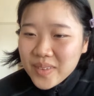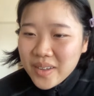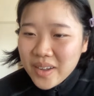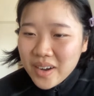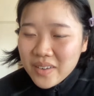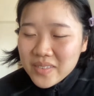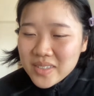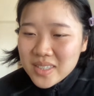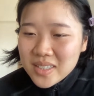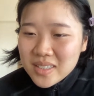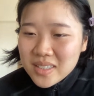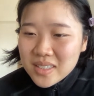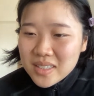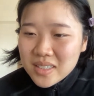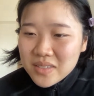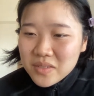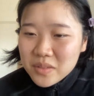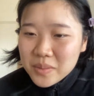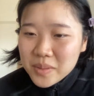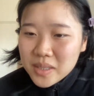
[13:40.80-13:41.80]
Carmen says it's
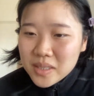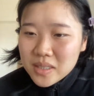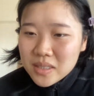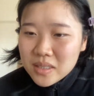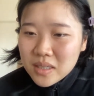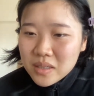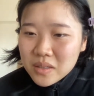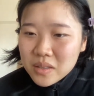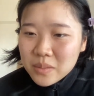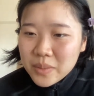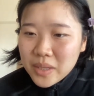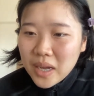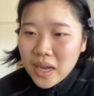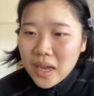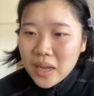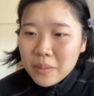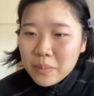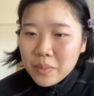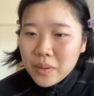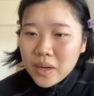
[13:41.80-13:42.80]
different because it's not going to be
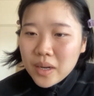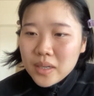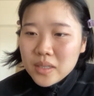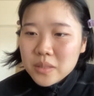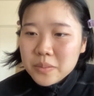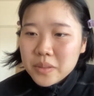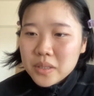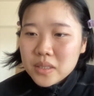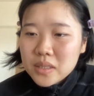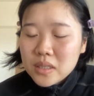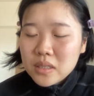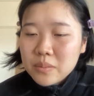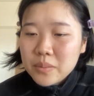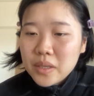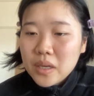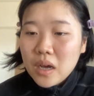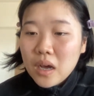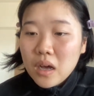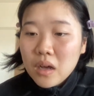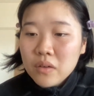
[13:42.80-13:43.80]
high price, but it's going to
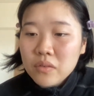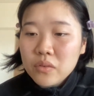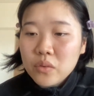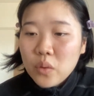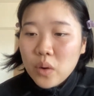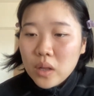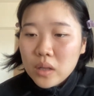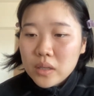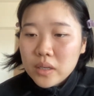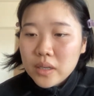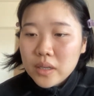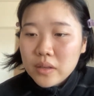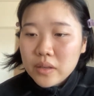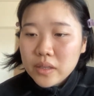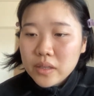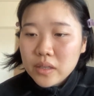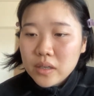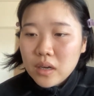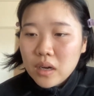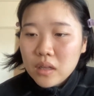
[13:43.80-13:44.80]
be of quality. You
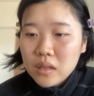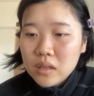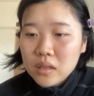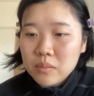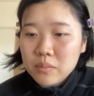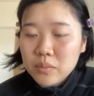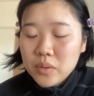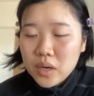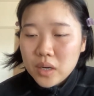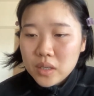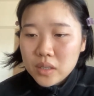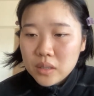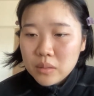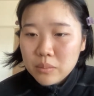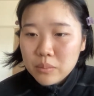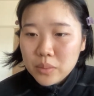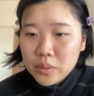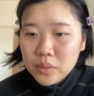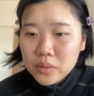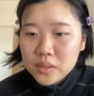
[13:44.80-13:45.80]
get the product in
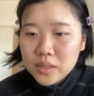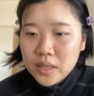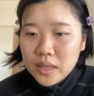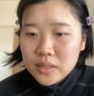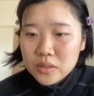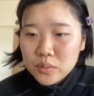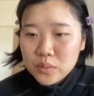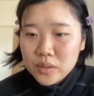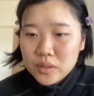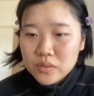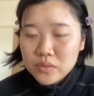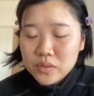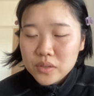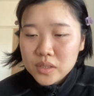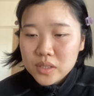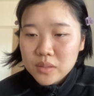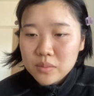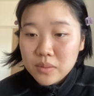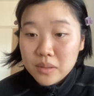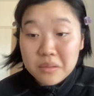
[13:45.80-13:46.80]
bulk as well as for a
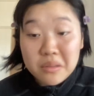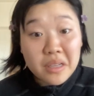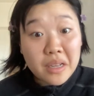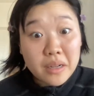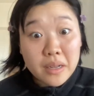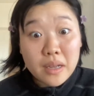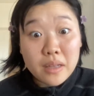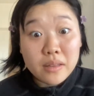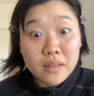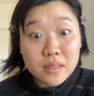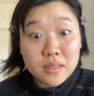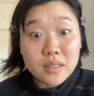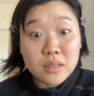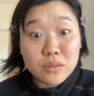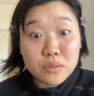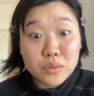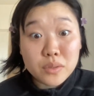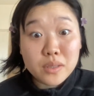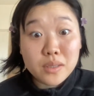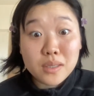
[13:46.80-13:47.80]
cheaper. Yeah, that
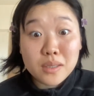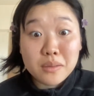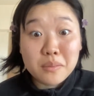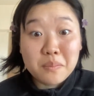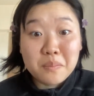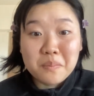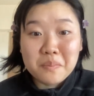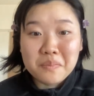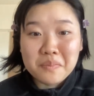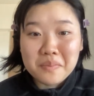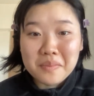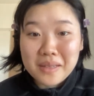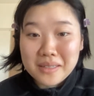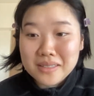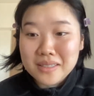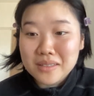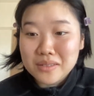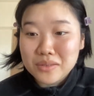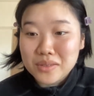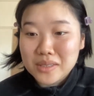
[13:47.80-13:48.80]
sounds really good. That
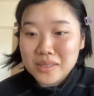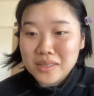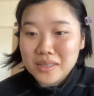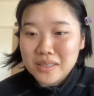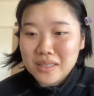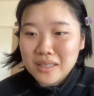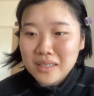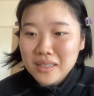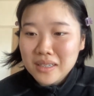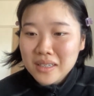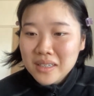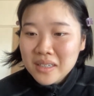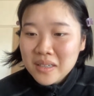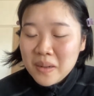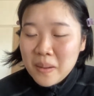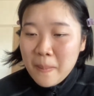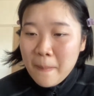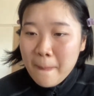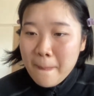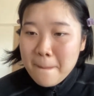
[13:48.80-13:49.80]
sounds really good.
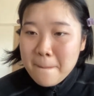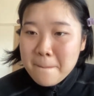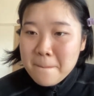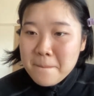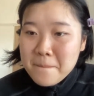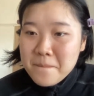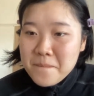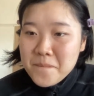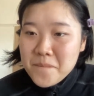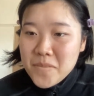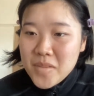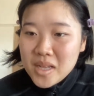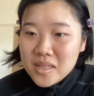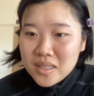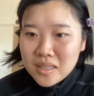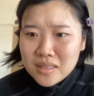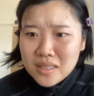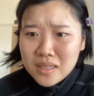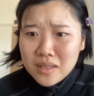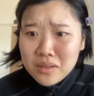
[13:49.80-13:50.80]

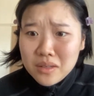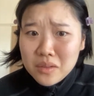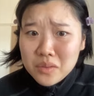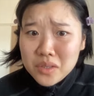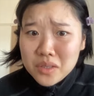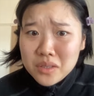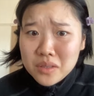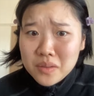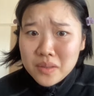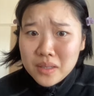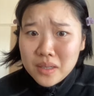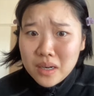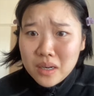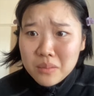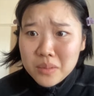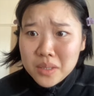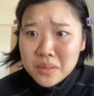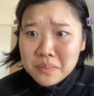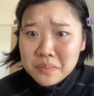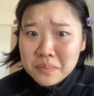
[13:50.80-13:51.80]
Sounds like you know what you're doing,
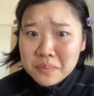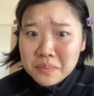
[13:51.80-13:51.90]
Carmen.